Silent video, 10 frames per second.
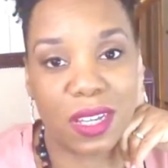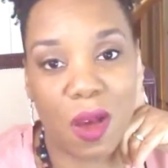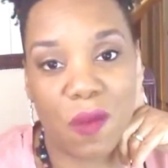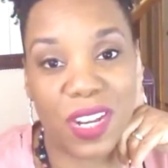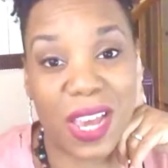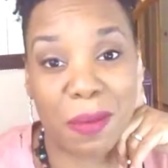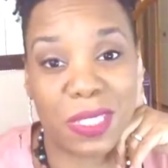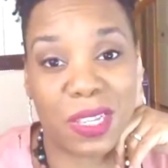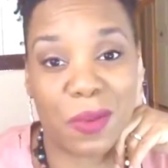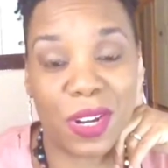hopefully
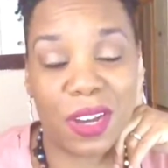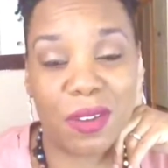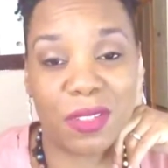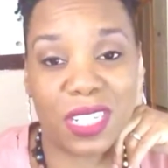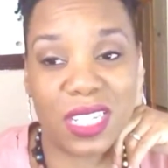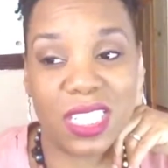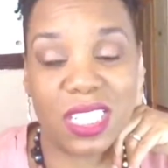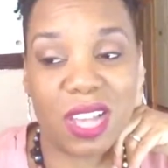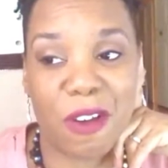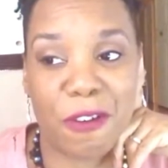help someone else. And
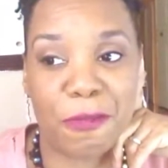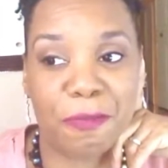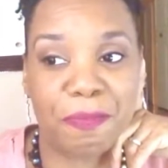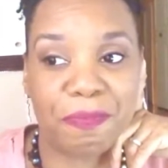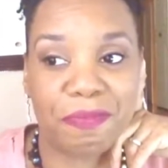so